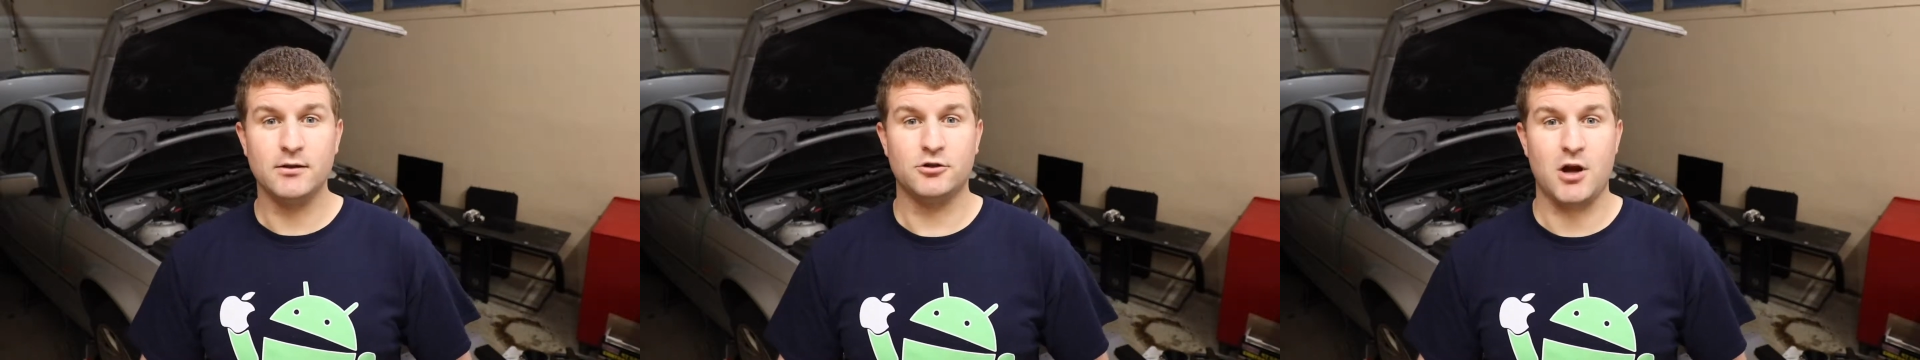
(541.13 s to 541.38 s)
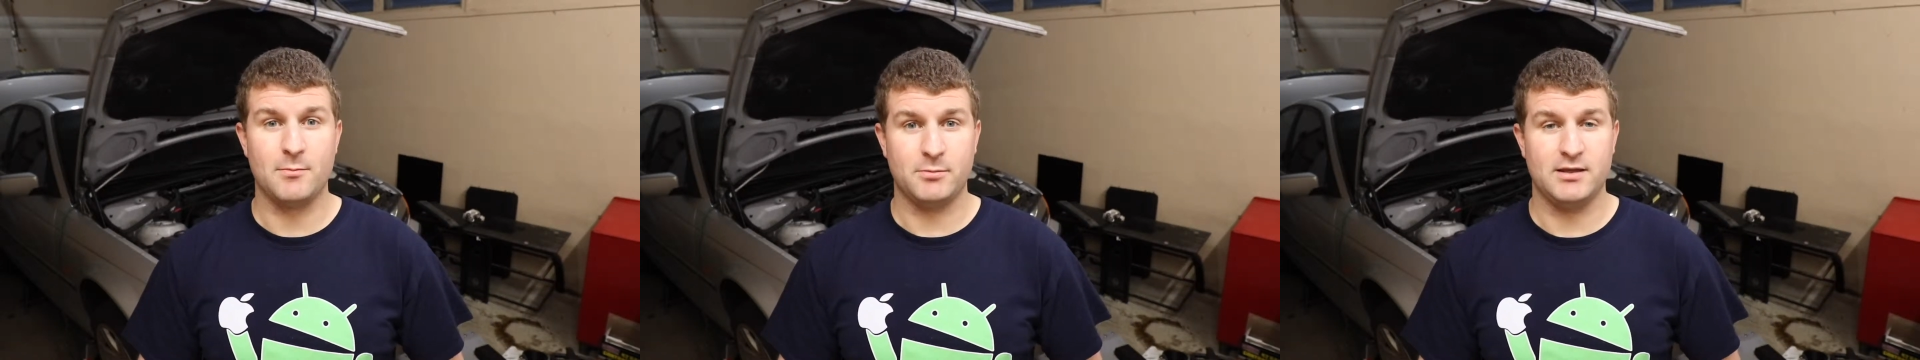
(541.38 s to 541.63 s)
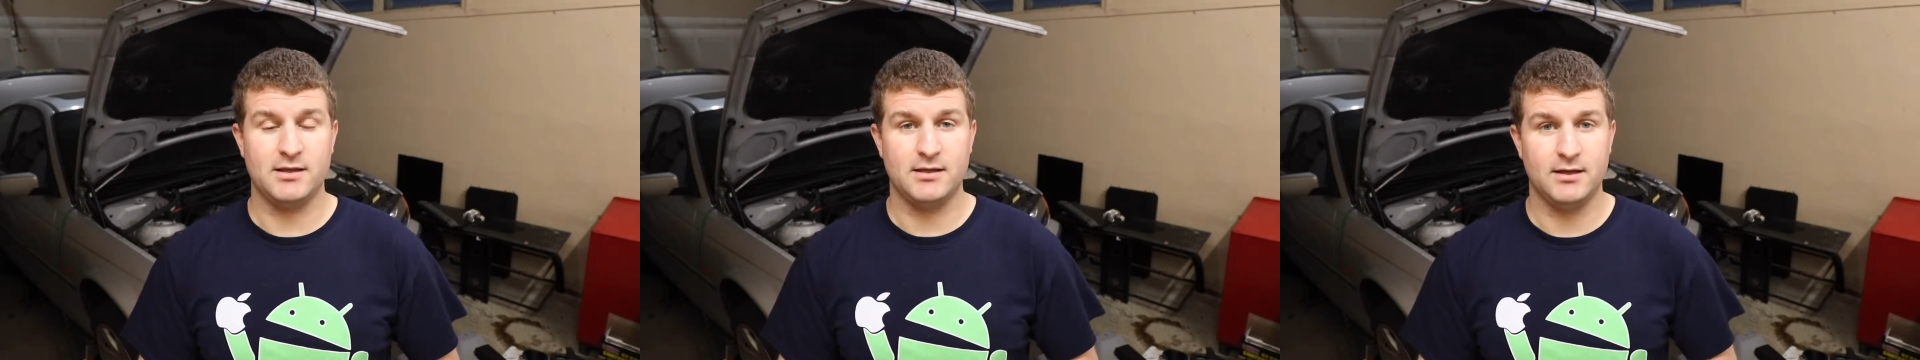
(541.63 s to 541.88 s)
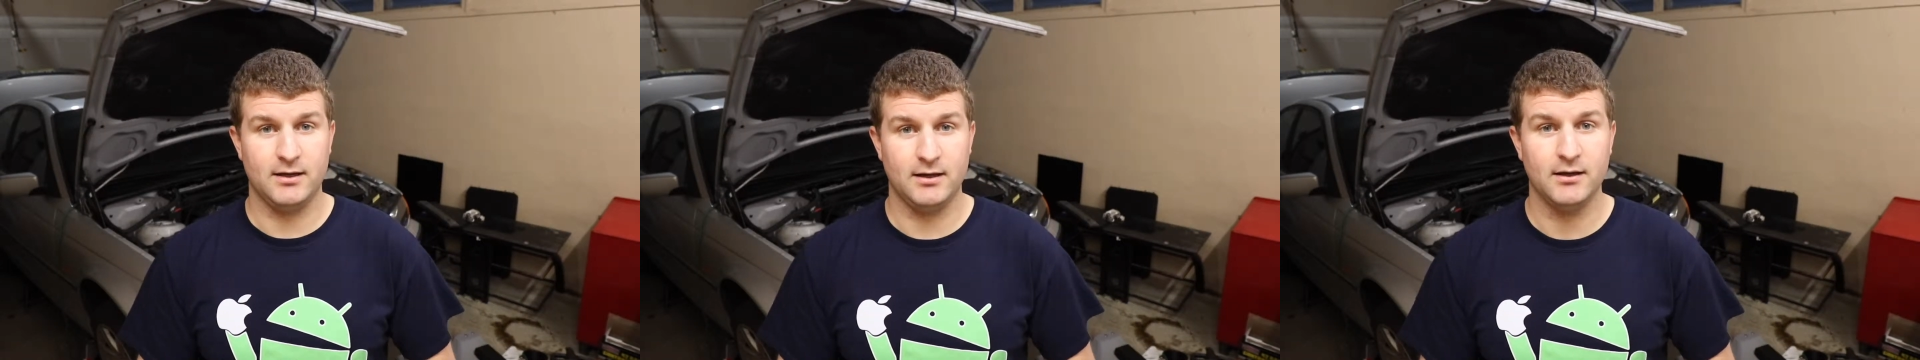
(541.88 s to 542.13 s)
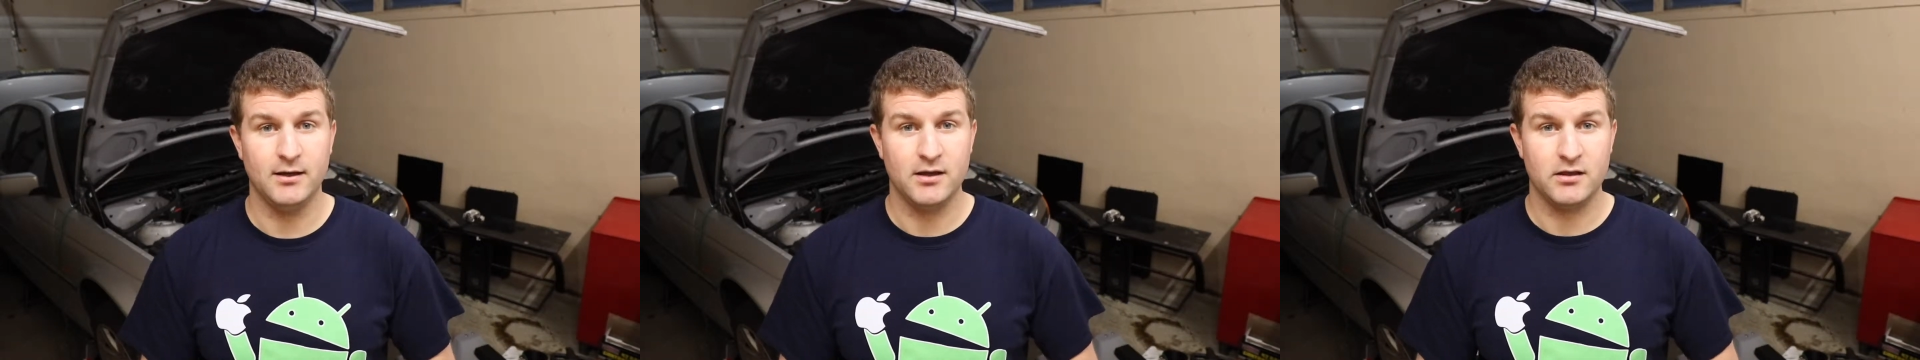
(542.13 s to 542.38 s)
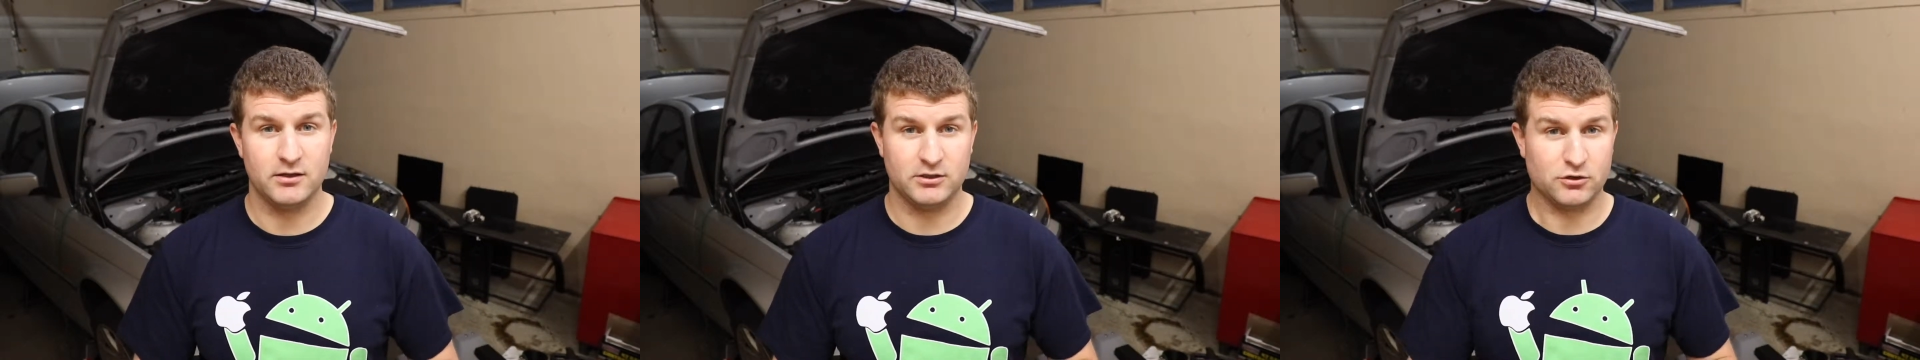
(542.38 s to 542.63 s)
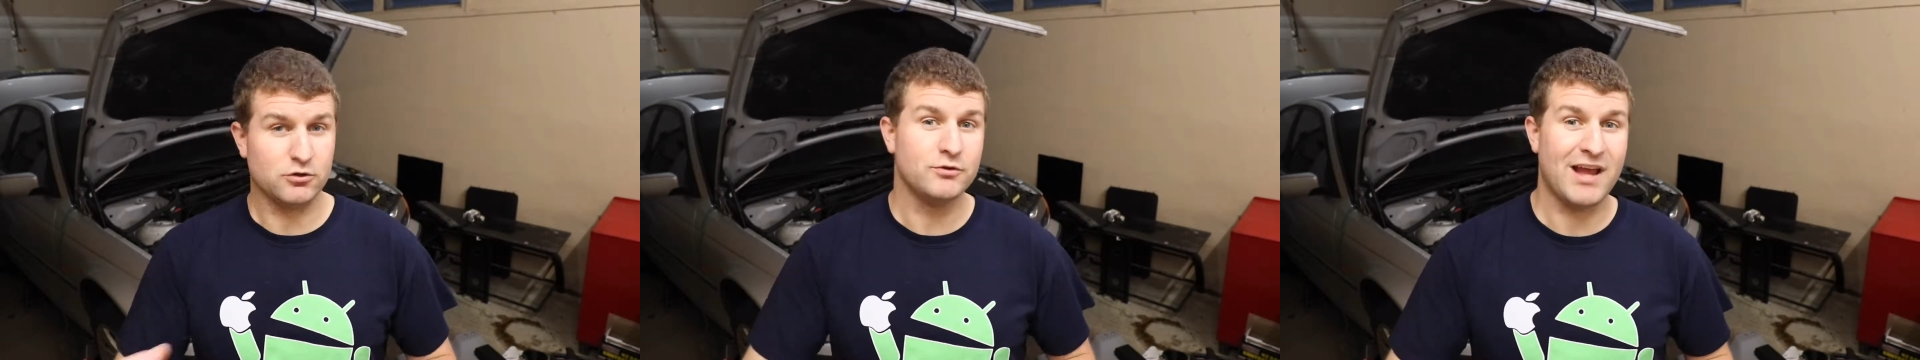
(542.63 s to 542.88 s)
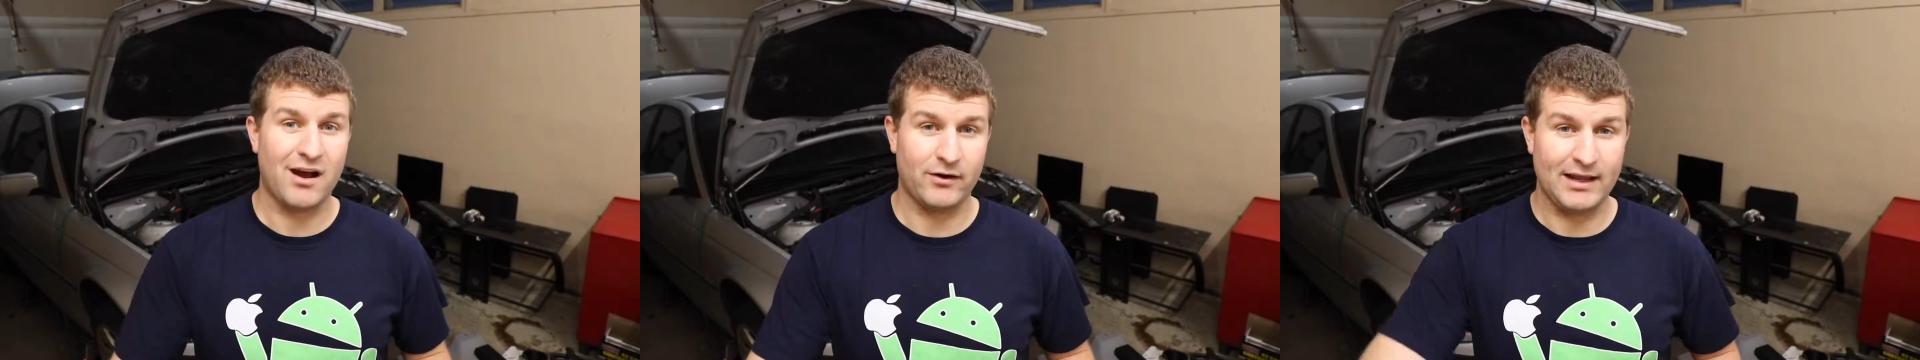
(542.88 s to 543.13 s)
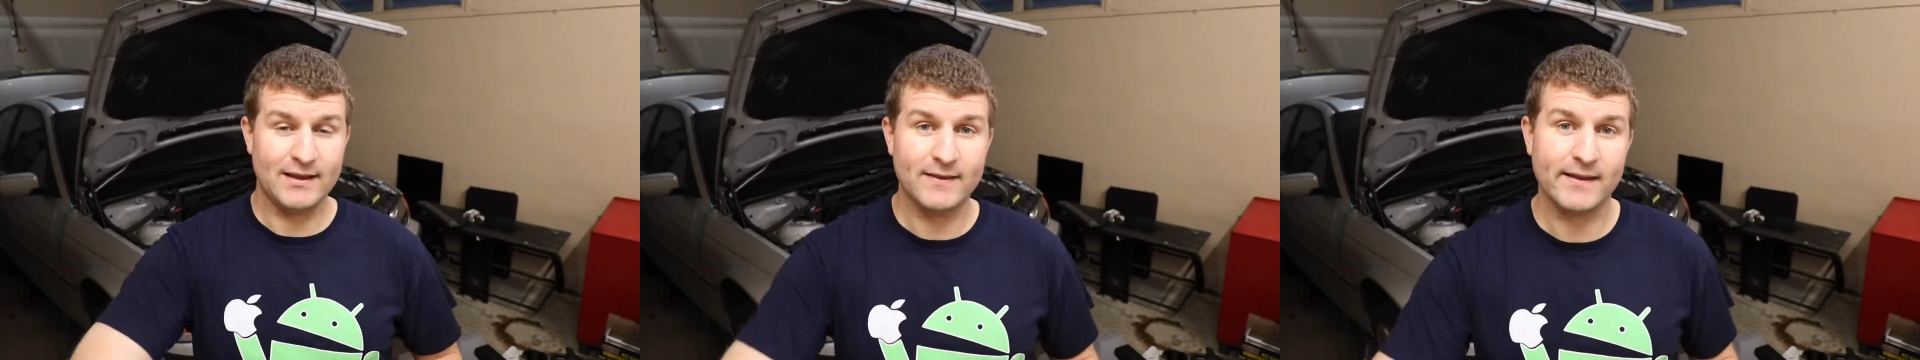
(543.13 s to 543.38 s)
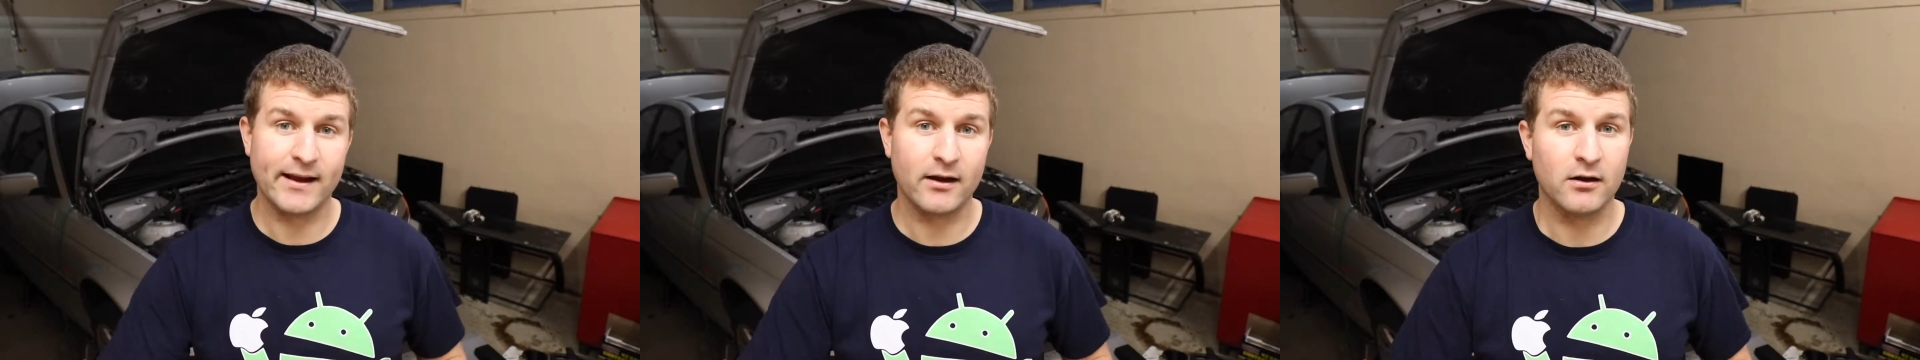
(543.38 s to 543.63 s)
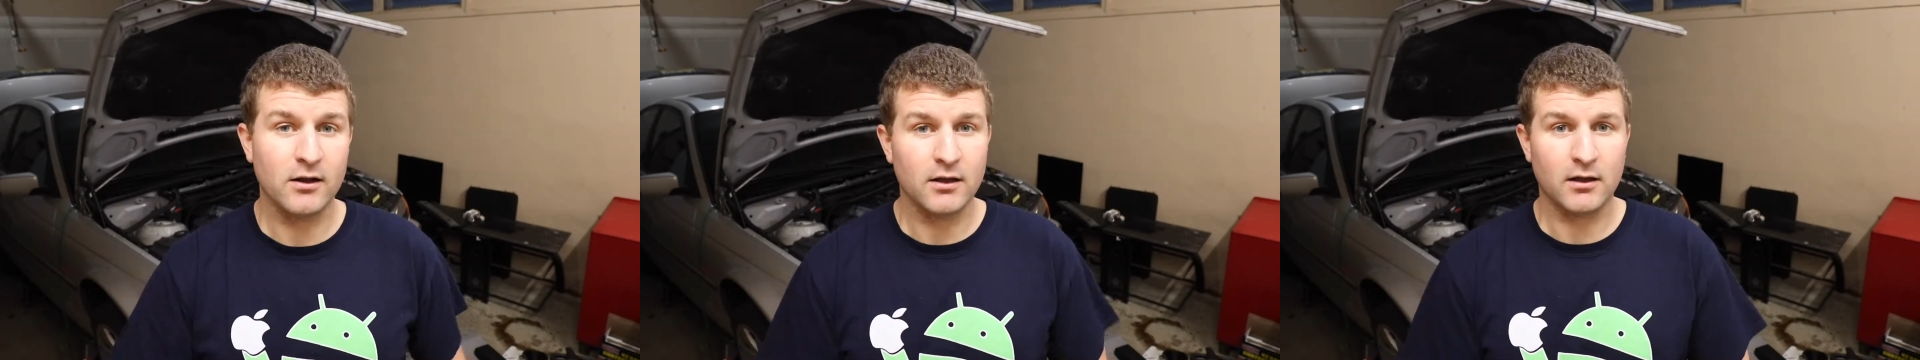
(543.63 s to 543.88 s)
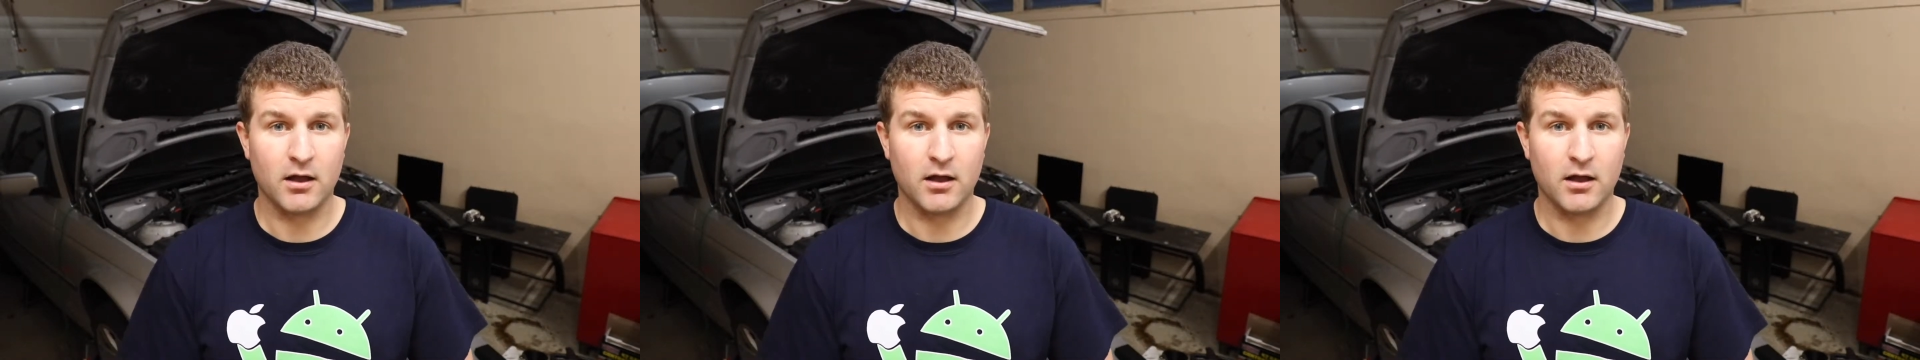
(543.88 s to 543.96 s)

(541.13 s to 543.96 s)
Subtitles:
drop the screw down in there.